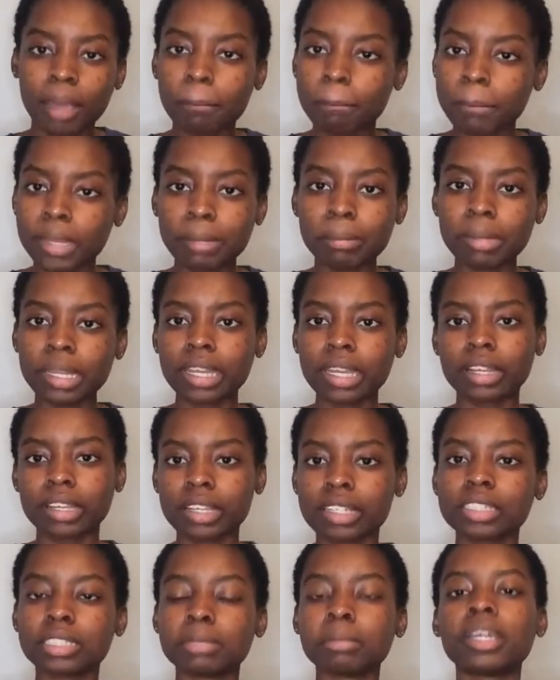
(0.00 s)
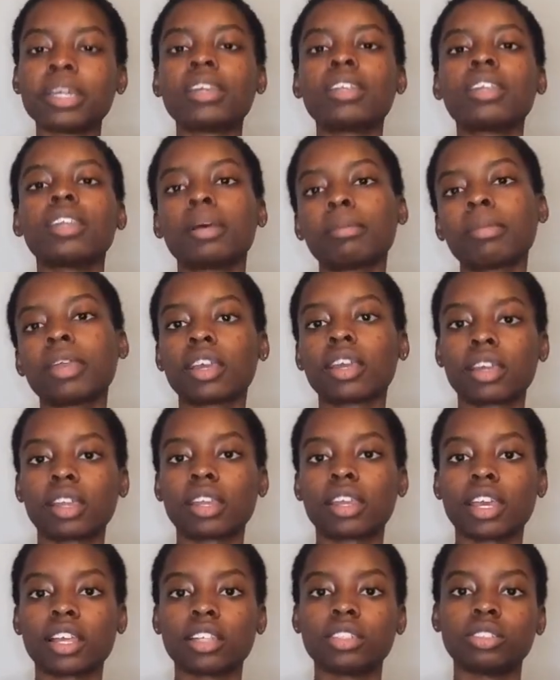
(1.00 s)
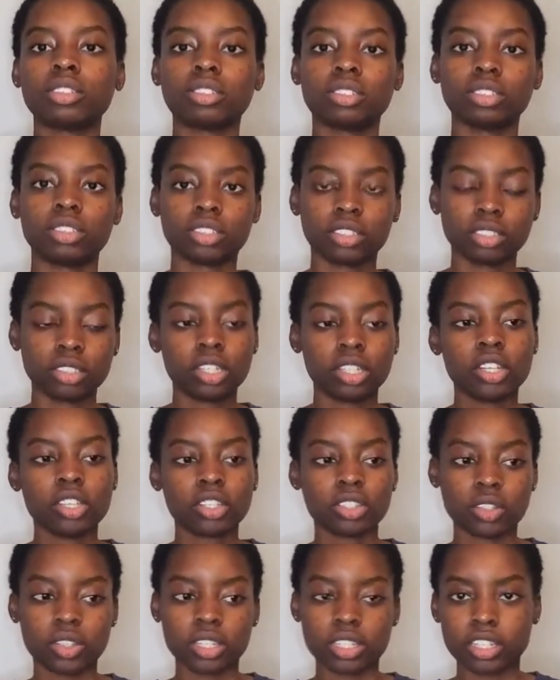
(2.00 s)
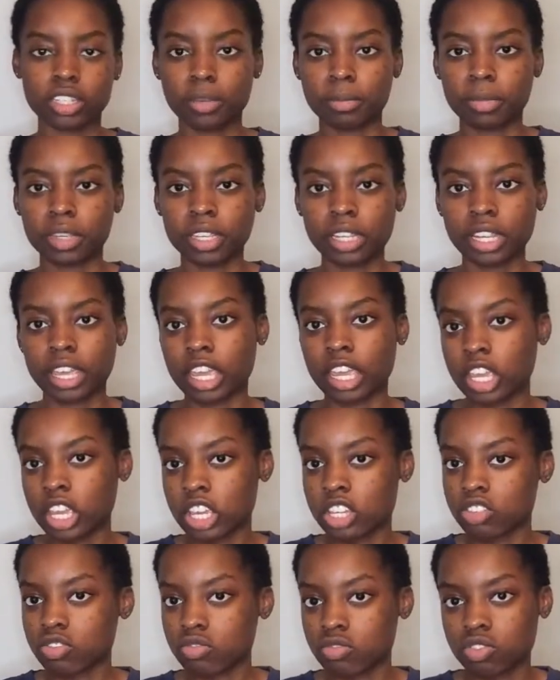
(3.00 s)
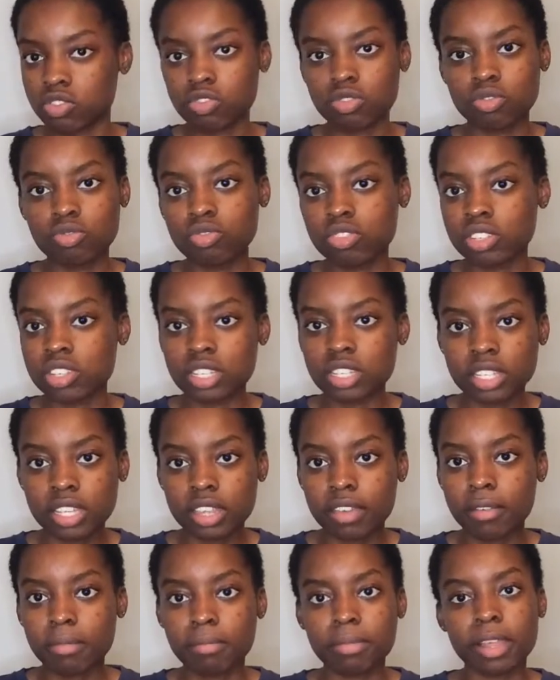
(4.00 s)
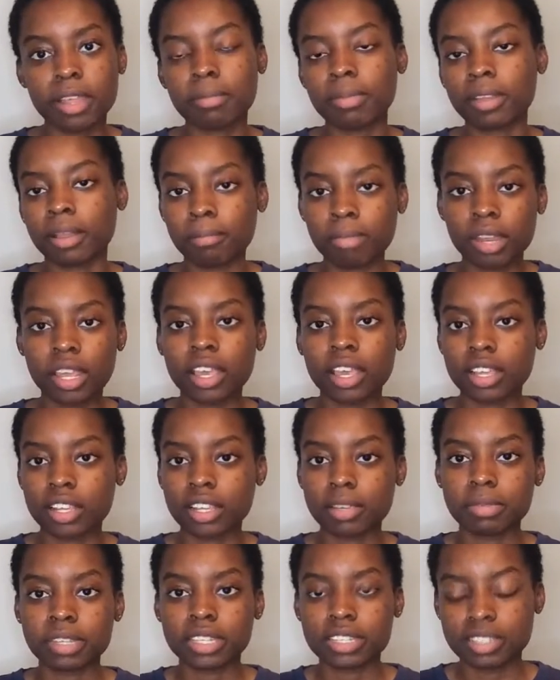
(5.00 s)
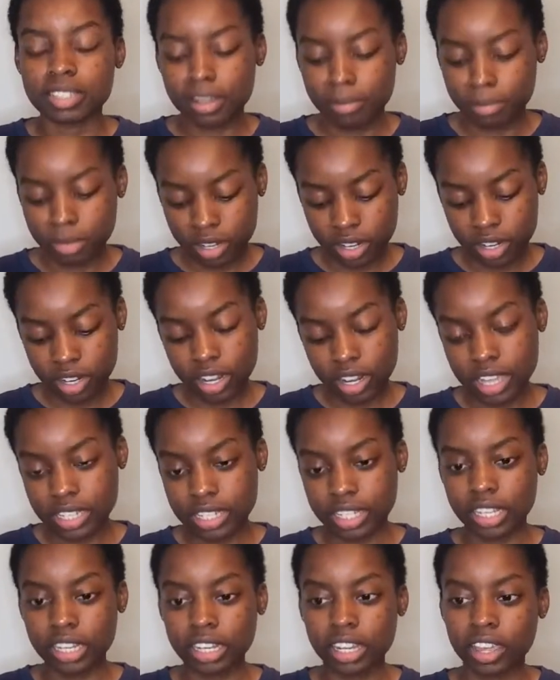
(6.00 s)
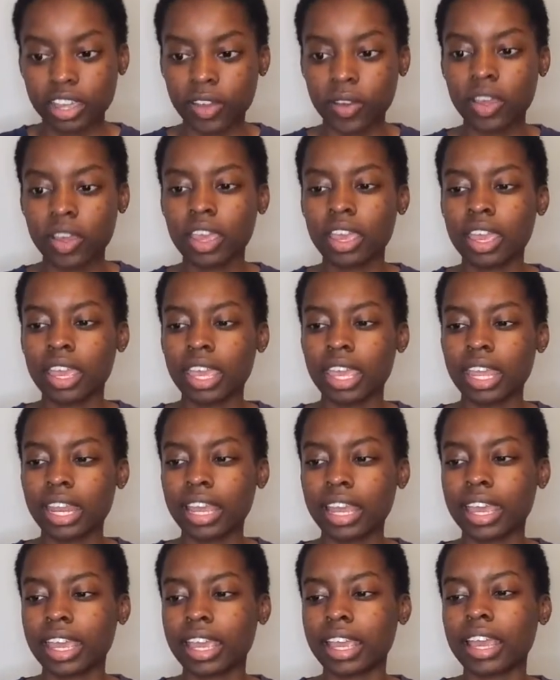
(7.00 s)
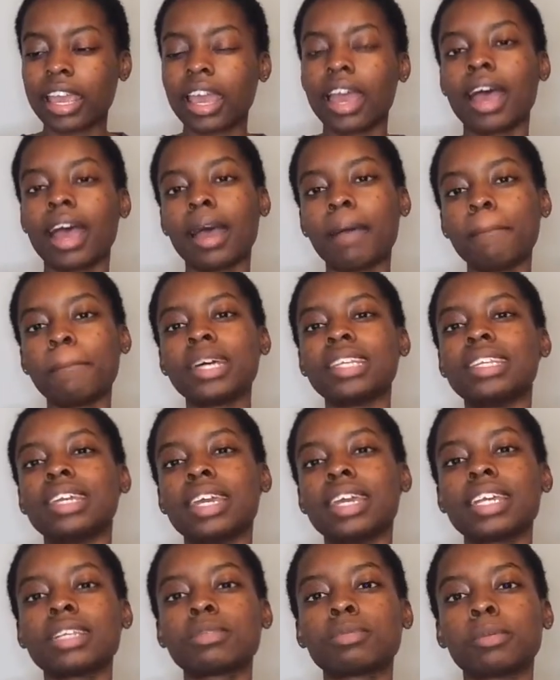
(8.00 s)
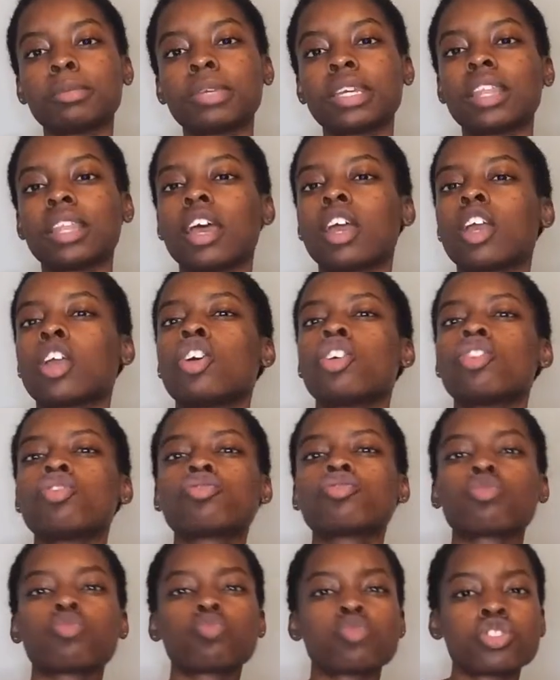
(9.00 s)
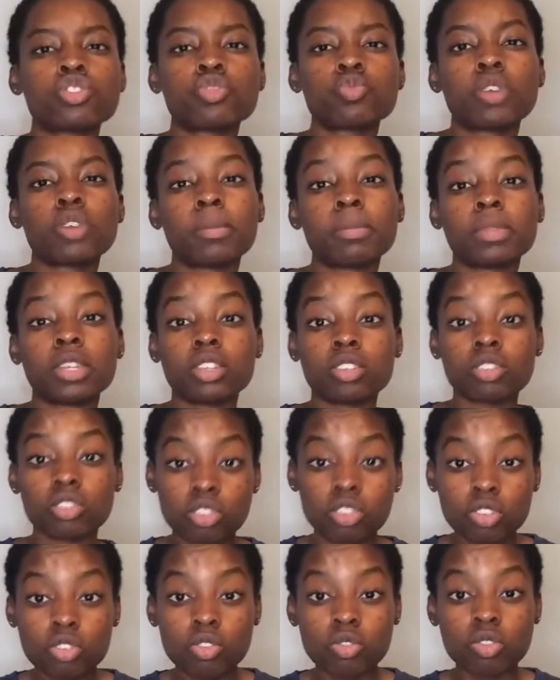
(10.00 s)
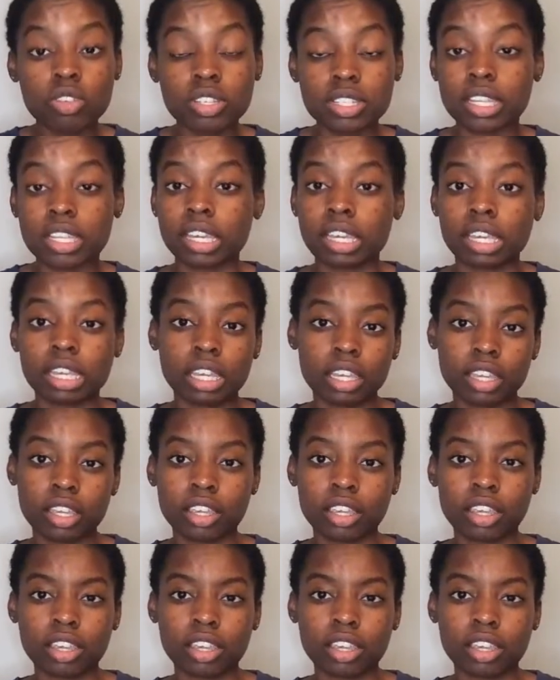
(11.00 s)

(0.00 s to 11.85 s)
me being a good Samaritan, I'm like, I got you, you know. So he told me, like, 267, blah, blah, blah, give me his number, I take it down. And, like, I'm about to ask my man, like, so what you want me to do? Because, like,